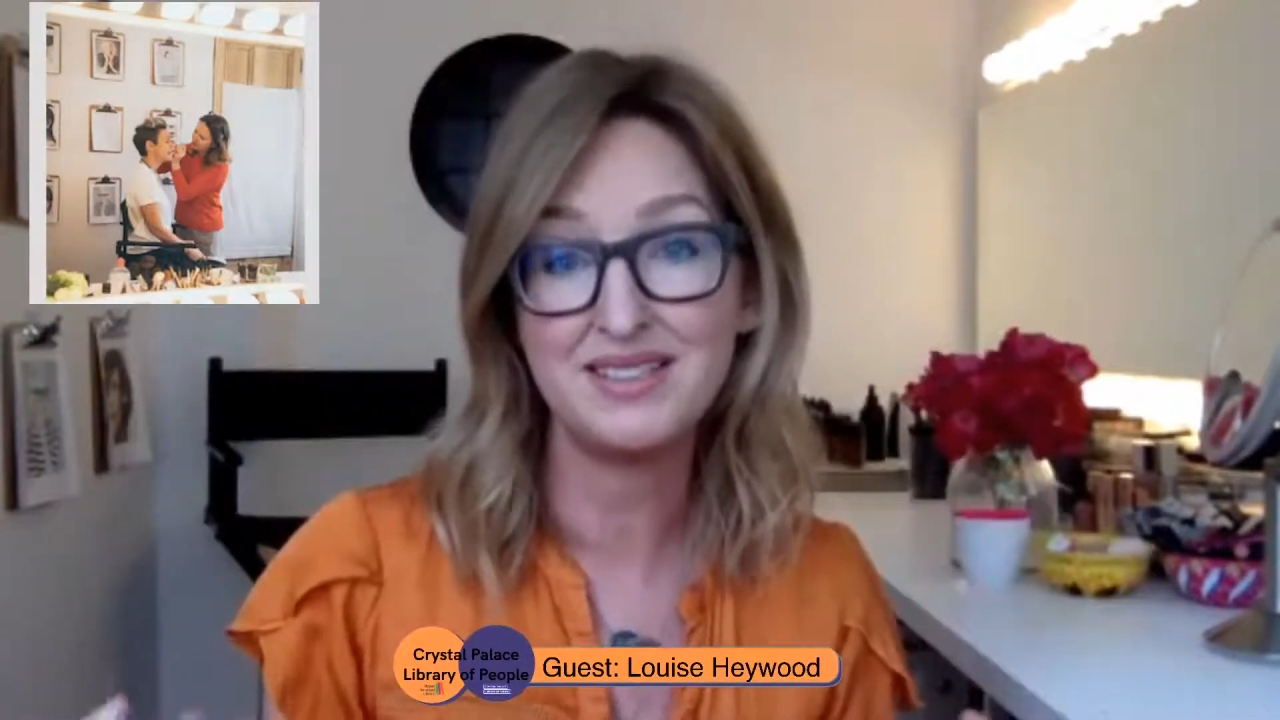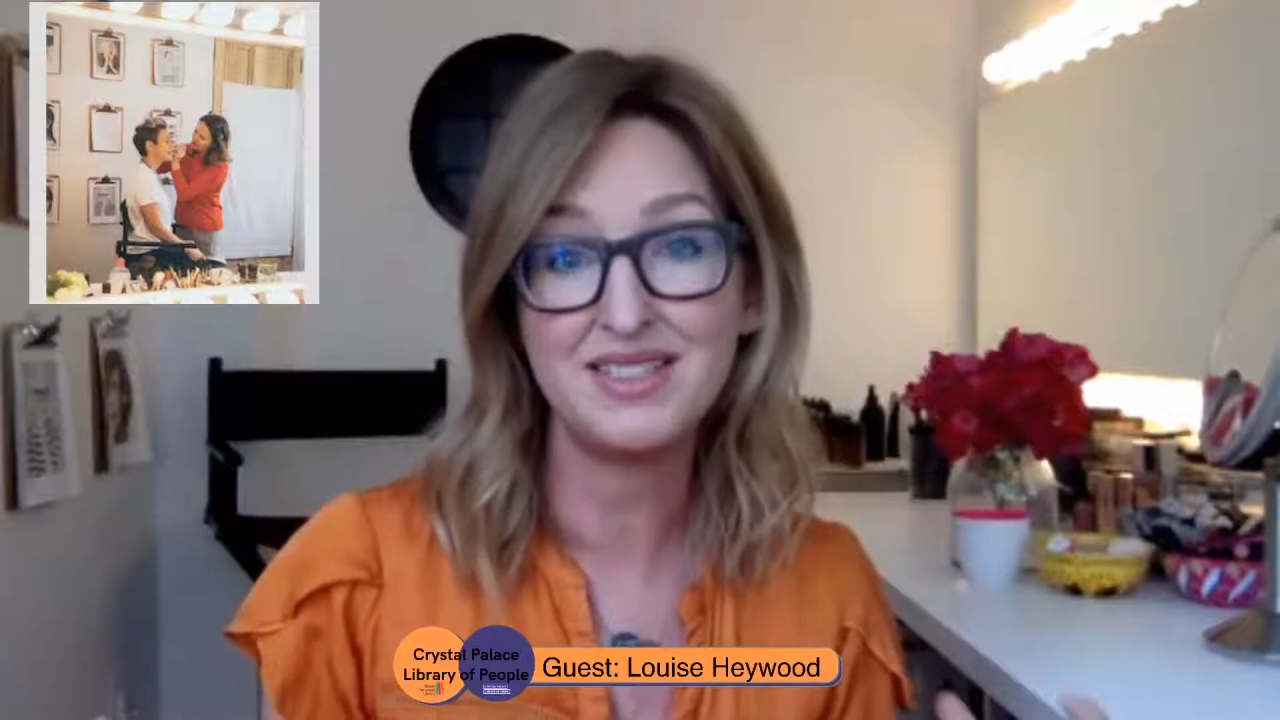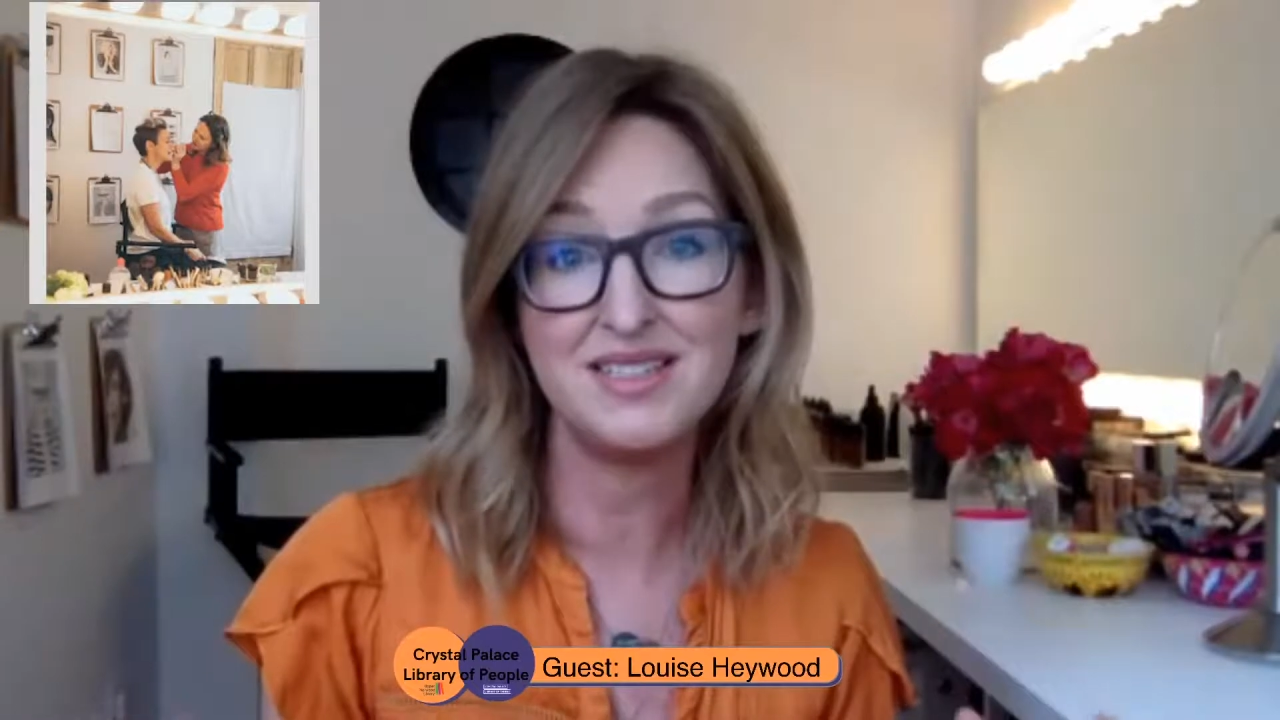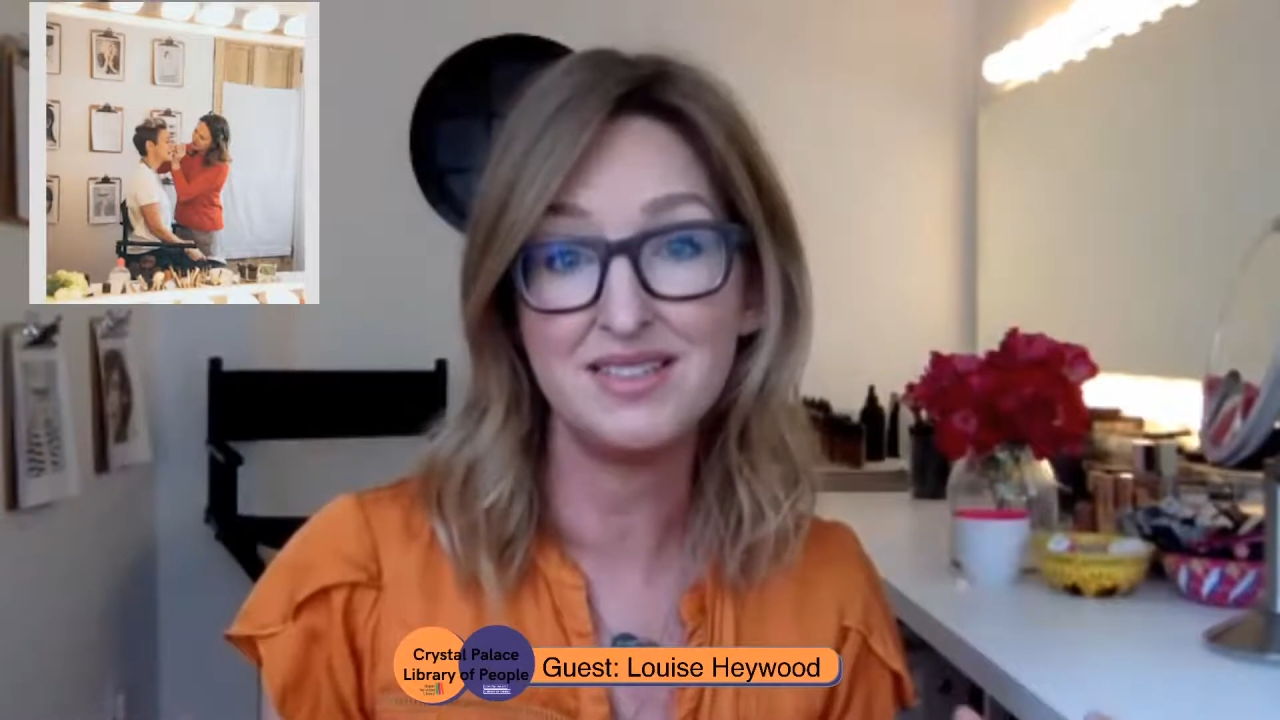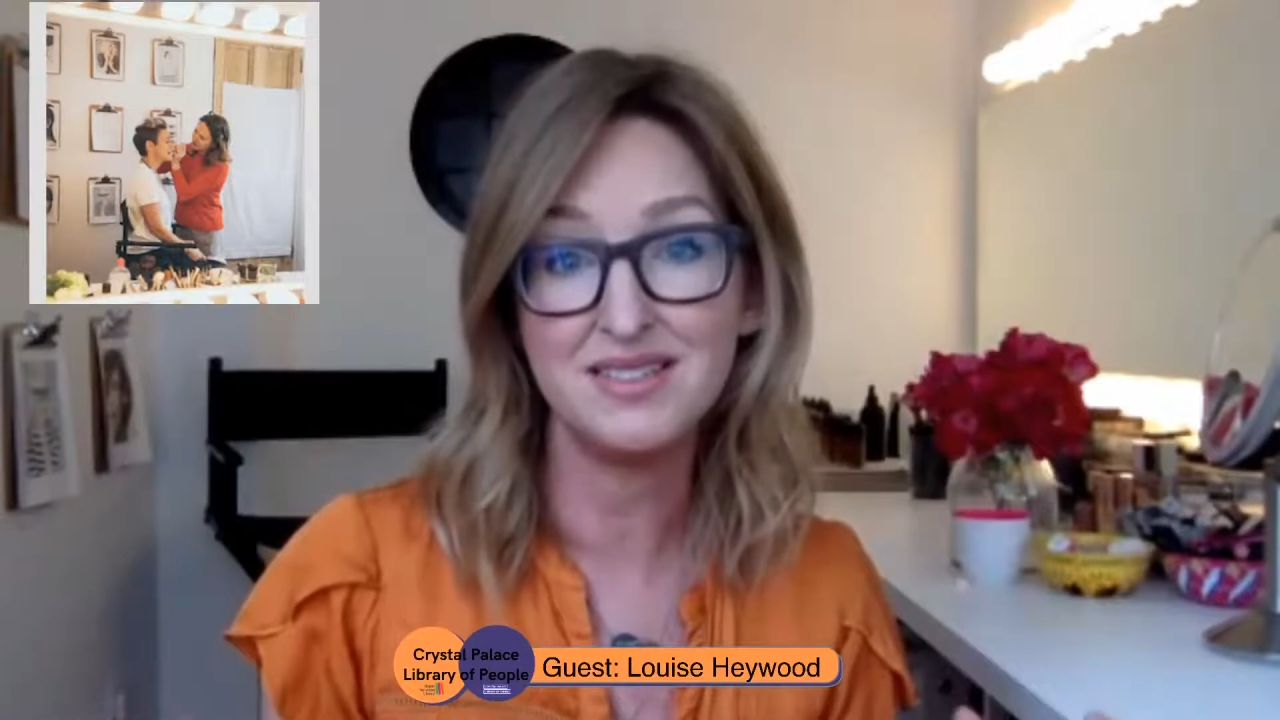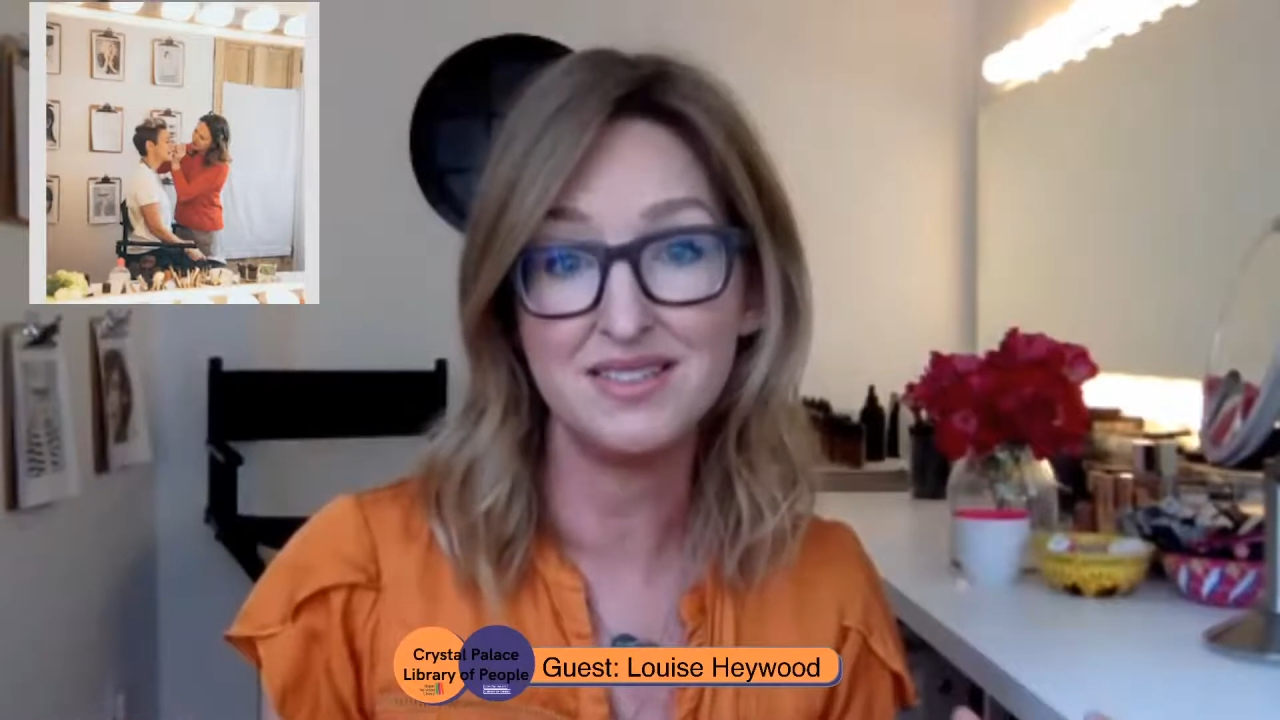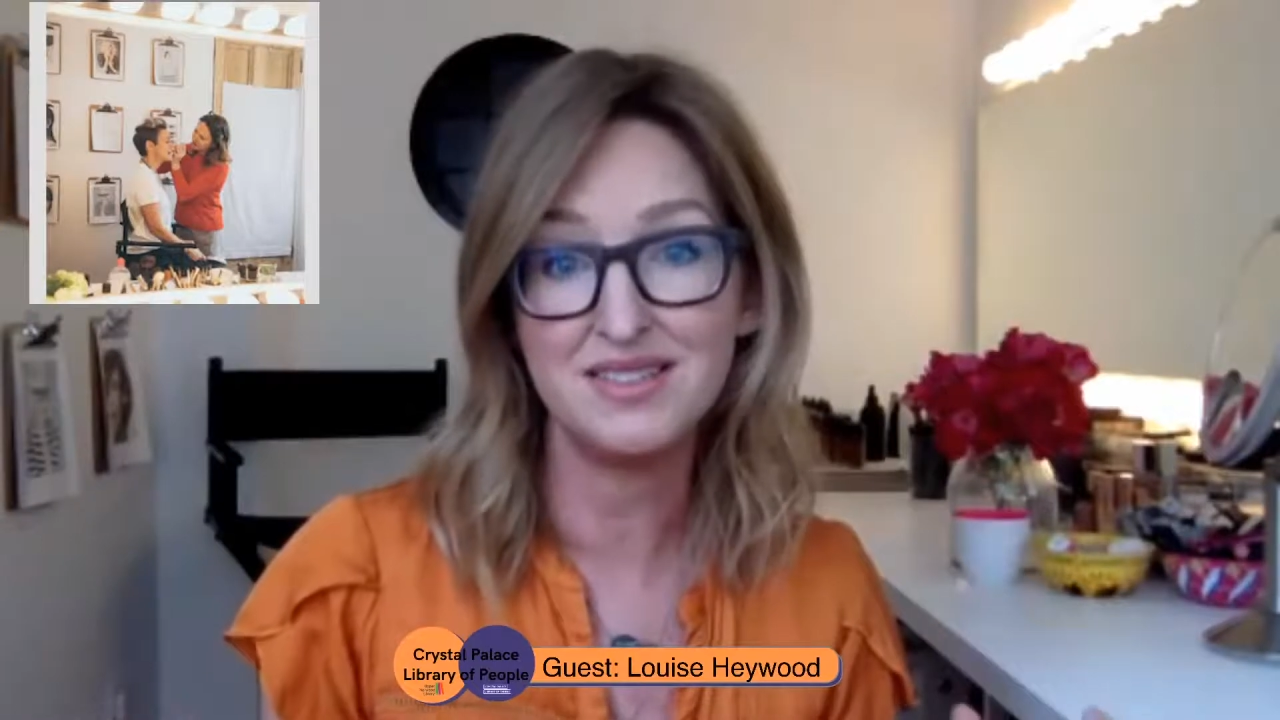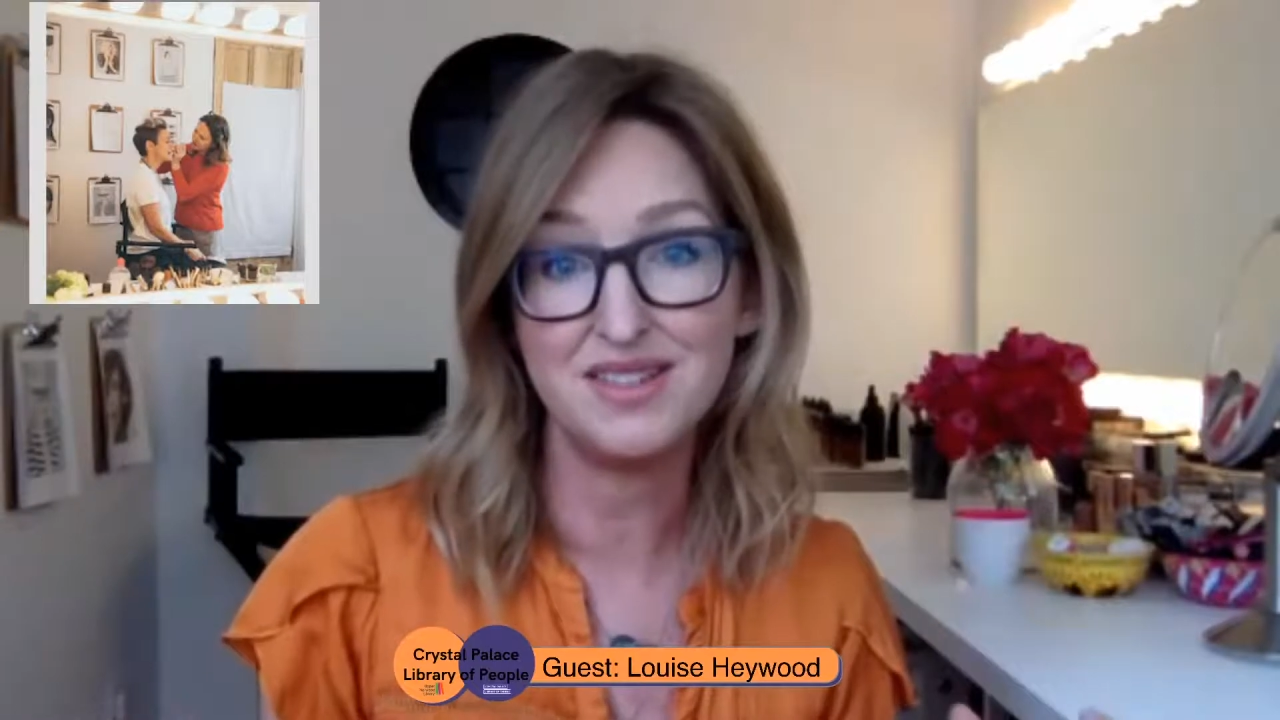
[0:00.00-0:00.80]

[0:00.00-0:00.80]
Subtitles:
that season